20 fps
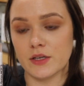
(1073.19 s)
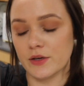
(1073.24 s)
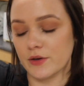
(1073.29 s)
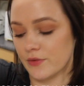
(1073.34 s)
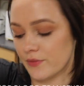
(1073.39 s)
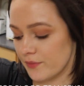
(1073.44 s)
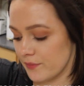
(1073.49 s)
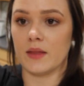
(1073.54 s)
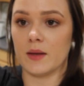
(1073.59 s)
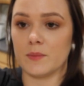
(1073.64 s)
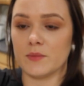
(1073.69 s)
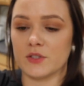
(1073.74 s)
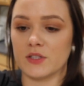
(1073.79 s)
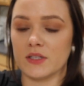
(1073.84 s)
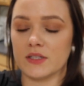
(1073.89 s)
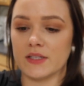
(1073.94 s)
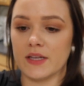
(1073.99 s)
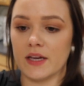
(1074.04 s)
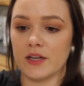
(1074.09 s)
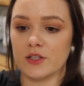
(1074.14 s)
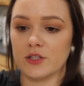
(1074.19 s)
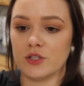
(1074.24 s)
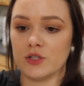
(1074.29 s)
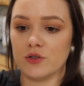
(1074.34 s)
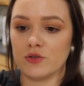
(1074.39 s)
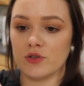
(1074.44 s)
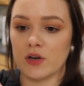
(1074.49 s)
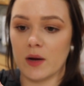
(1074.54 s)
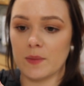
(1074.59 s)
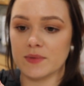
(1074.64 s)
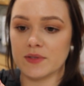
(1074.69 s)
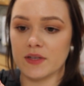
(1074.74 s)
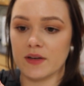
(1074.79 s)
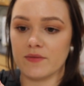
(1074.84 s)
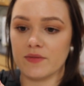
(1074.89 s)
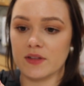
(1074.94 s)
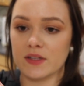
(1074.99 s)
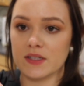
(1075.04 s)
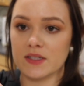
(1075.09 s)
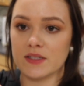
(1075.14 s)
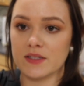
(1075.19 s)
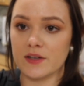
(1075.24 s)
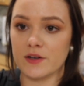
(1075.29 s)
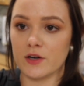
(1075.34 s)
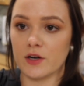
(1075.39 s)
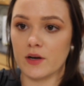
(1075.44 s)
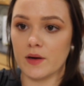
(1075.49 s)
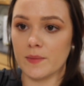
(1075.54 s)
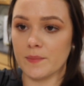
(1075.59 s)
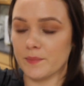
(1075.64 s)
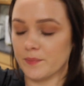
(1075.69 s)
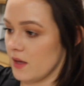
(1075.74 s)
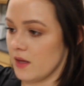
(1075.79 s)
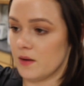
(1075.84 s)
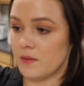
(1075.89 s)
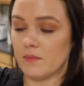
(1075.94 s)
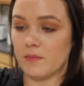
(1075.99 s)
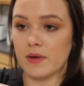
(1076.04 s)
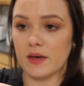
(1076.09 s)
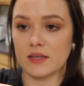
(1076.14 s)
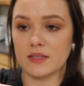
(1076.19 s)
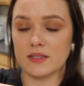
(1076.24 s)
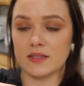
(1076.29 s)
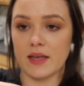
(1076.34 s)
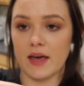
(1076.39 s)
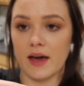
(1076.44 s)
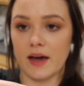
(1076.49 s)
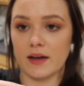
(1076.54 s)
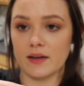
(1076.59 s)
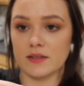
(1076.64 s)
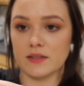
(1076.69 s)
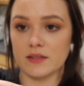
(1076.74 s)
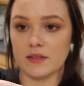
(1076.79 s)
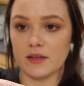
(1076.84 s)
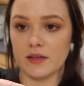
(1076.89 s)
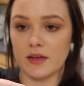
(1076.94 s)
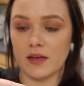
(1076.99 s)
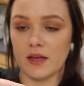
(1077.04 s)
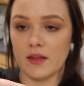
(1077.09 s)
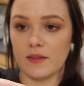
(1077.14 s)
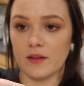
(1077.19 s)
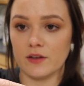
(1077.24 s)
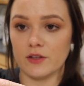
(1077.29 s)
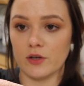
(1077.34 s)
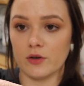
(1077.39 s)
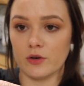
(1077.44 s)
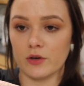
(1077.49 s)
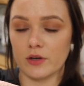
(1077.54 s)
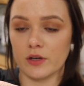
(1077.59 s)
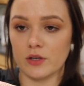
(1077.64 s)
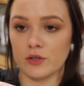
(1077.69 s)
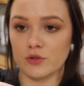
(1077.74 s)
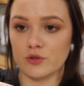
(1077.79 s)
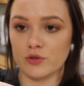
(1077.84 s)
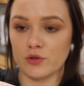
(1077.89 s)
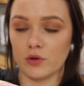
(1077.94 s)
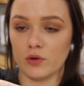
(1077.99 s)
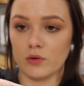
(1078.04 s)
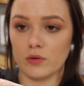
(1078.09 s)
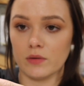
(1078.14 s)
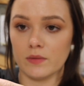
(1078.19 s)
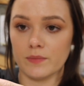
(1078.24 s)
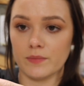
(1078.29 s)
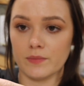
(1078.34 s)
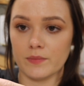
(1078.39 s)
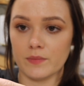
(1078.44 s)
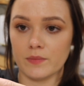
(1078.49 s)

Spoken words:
And I'm just gonna take 2 drops of the serum and mix that in the donor control.